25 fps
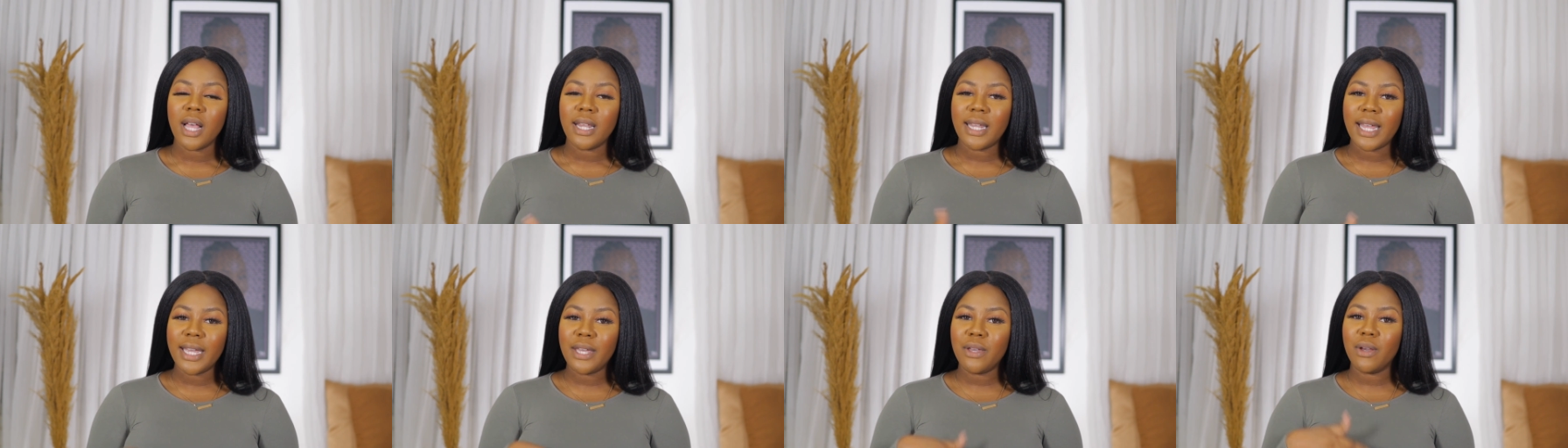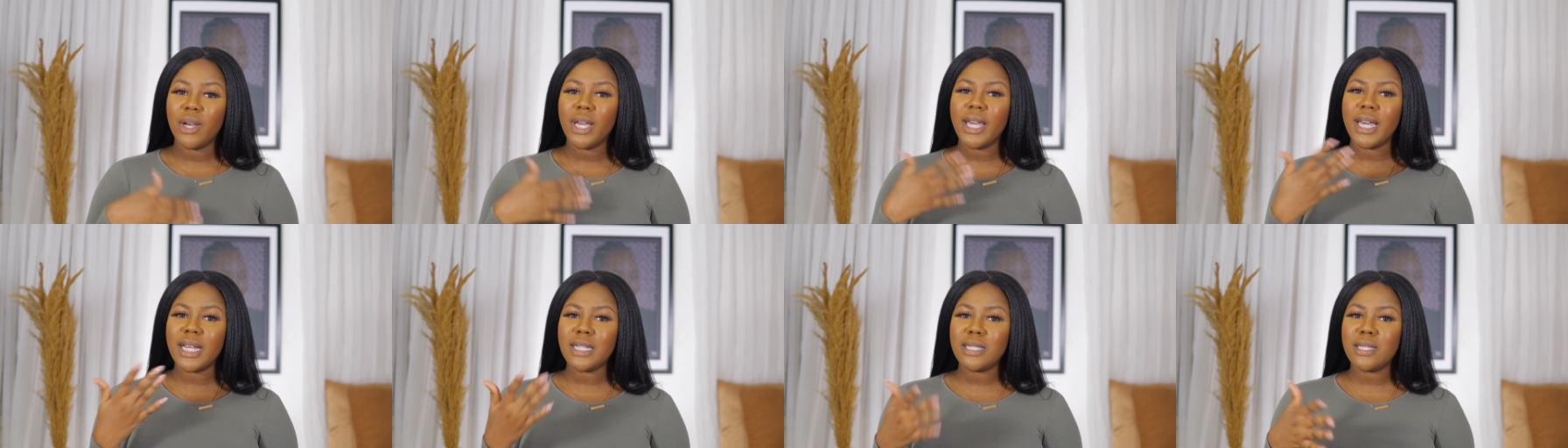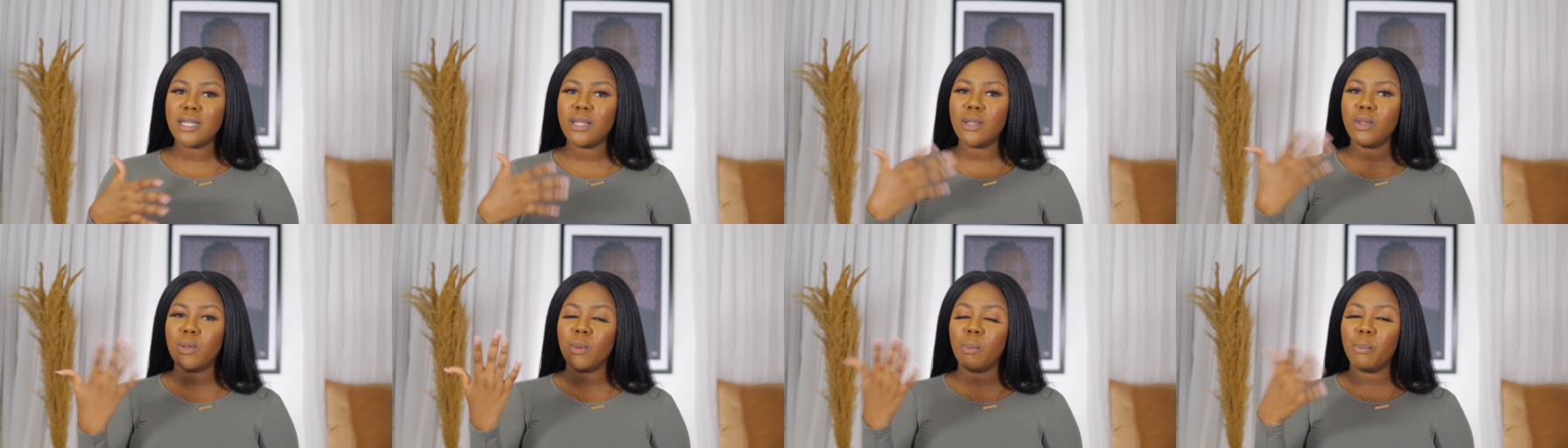like, you're
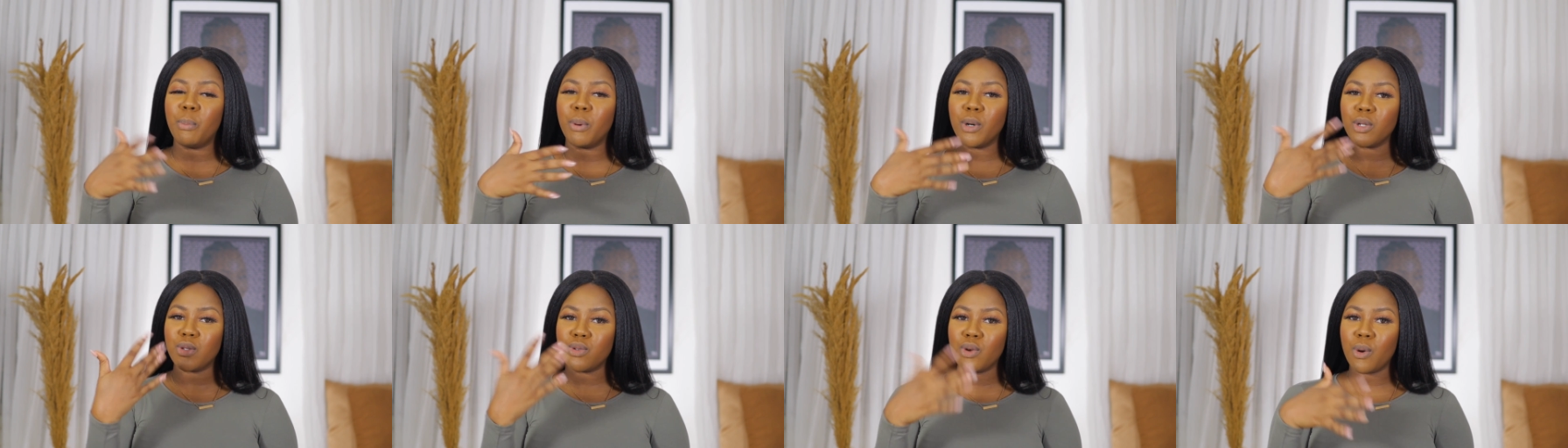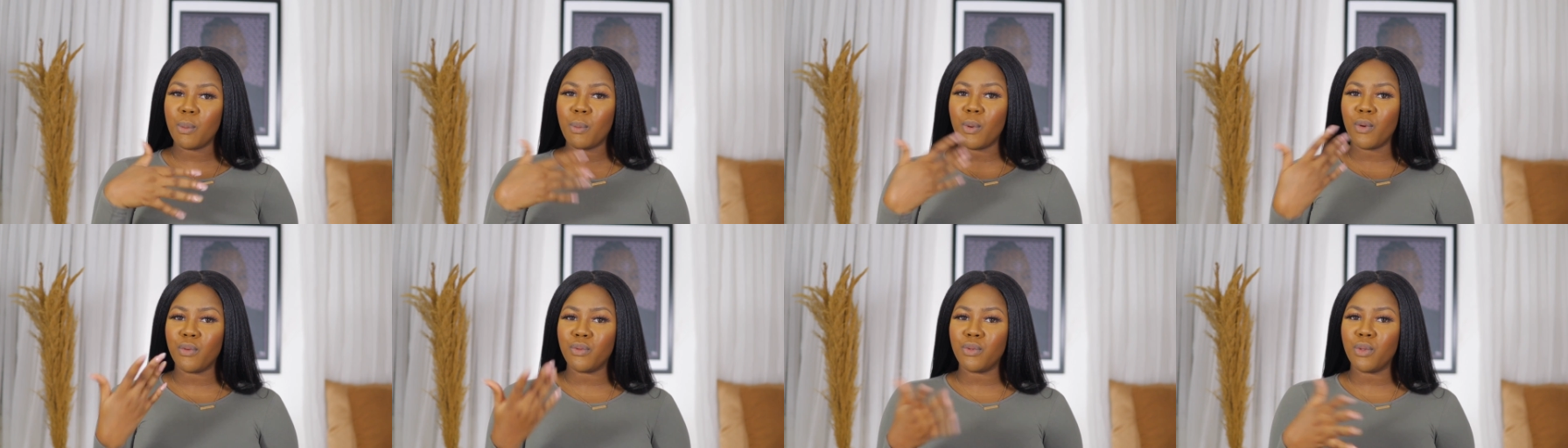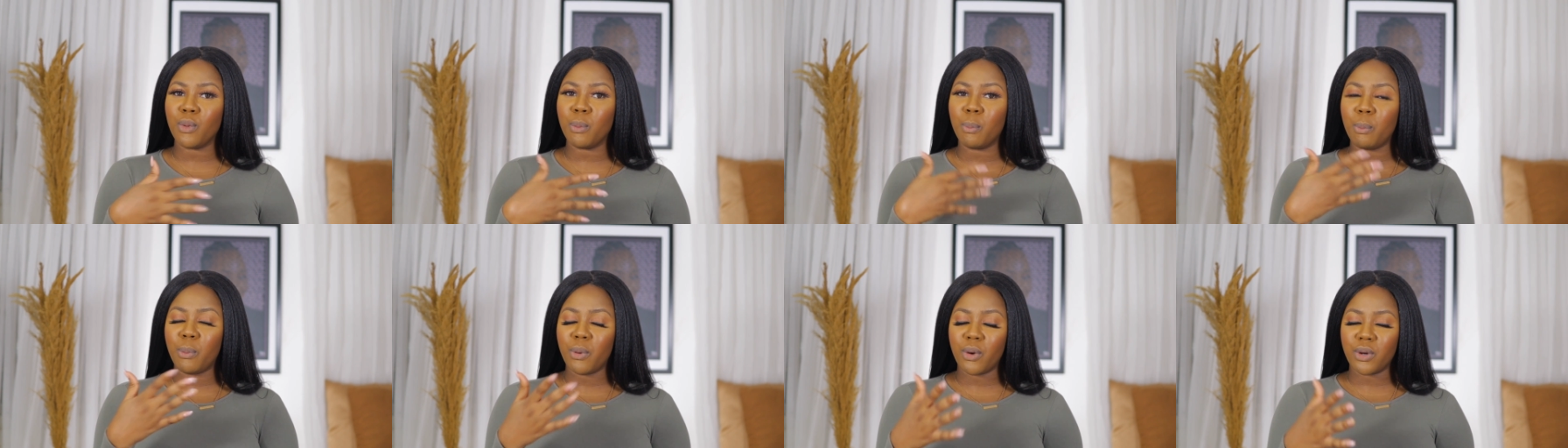getting the bottom of
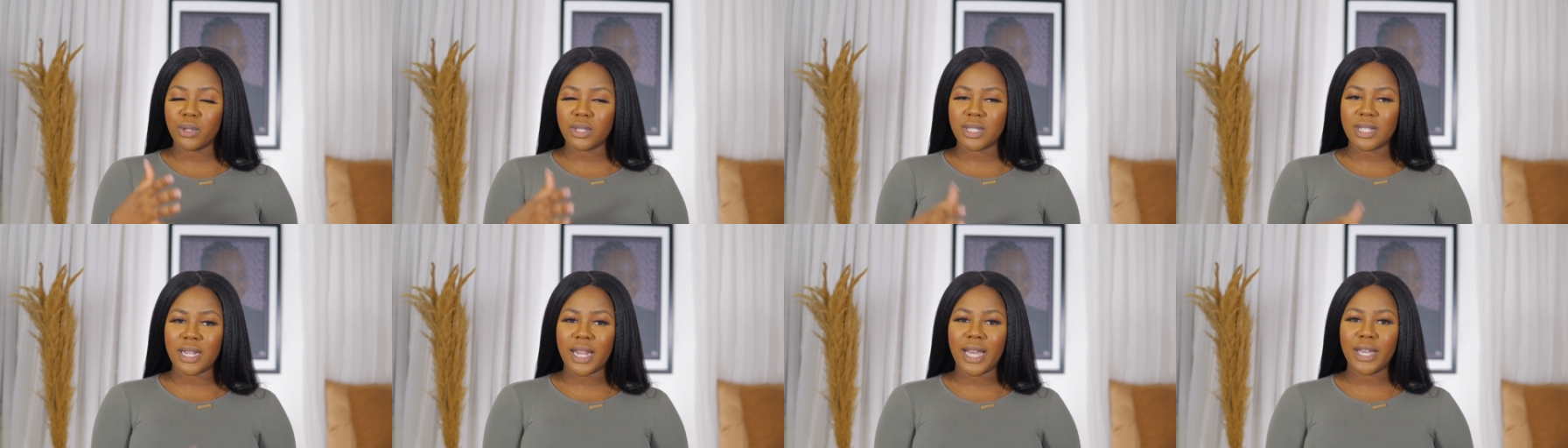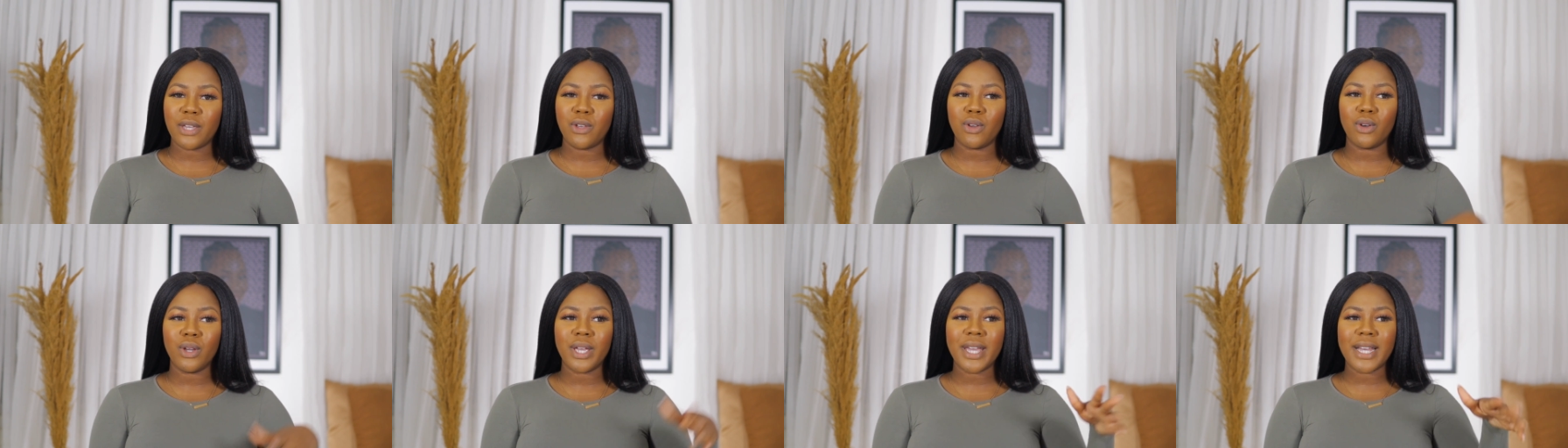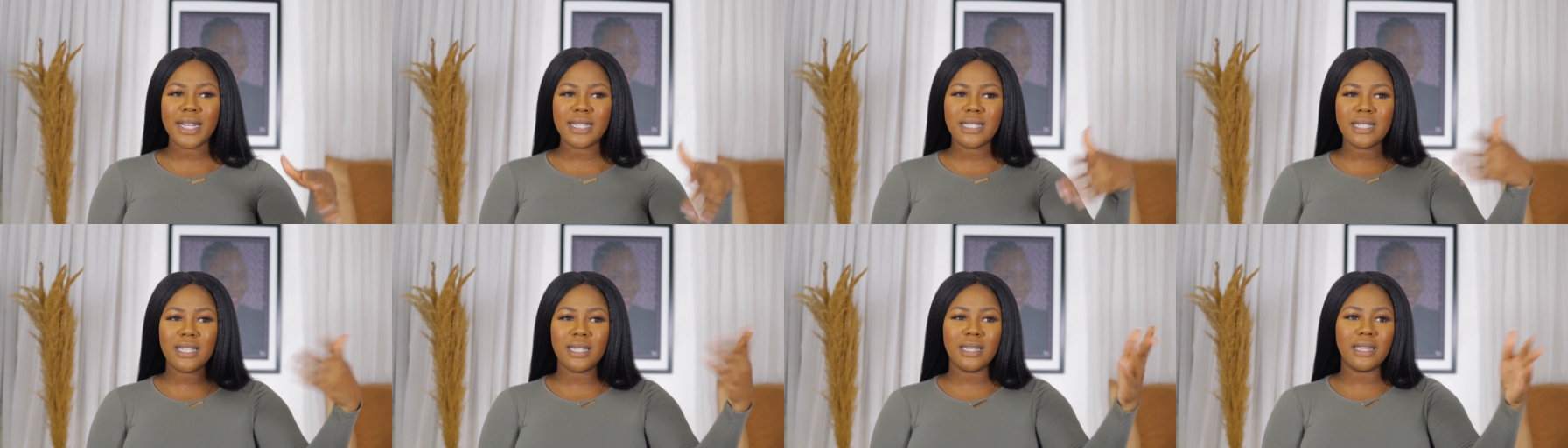the pot, like, you're
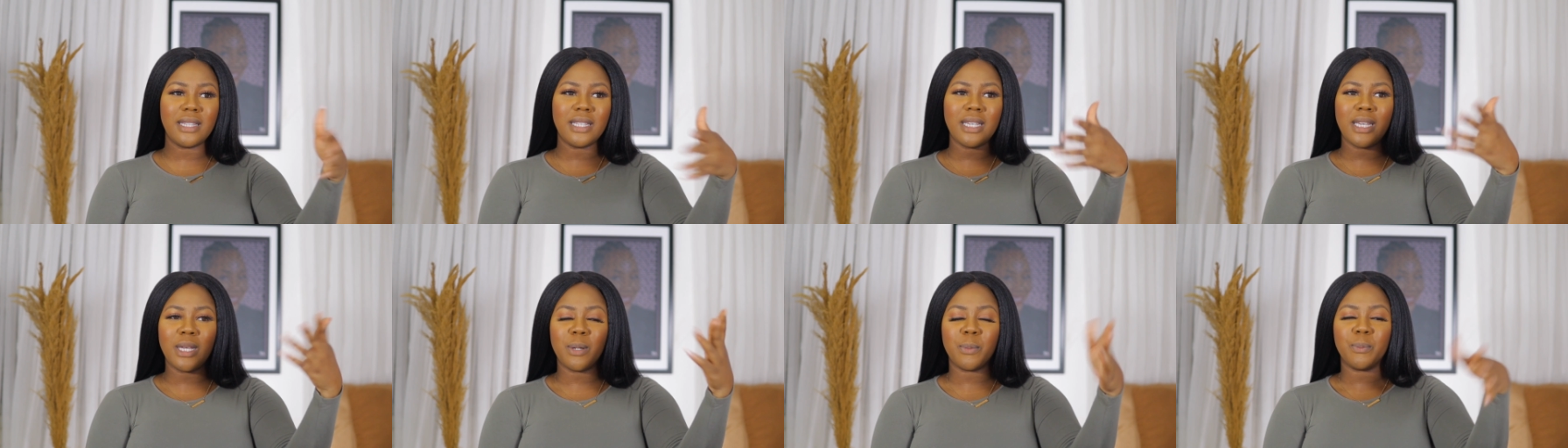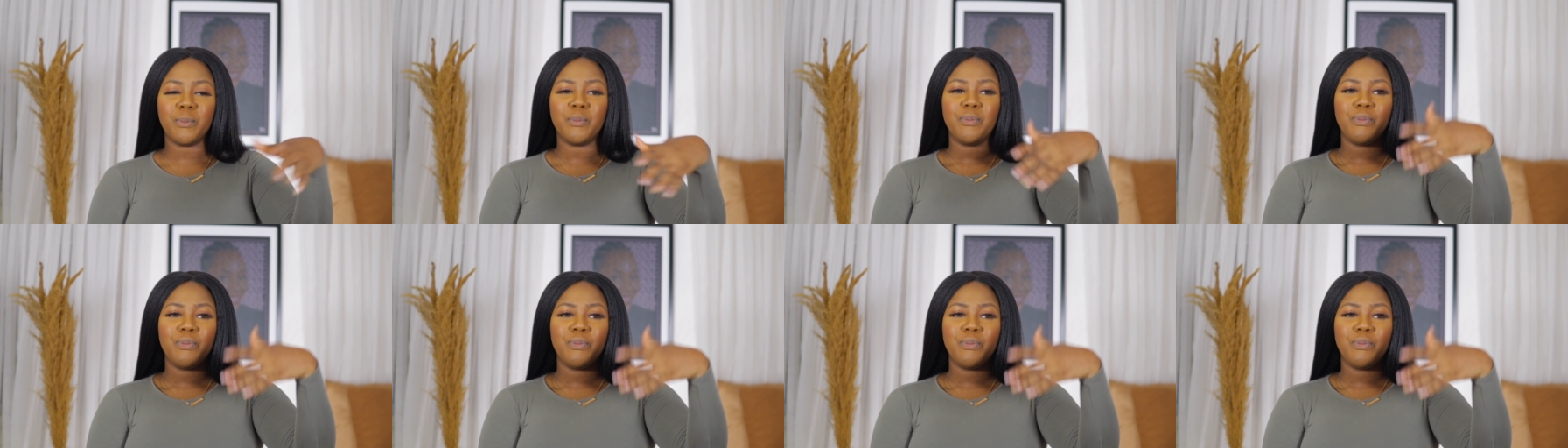getting the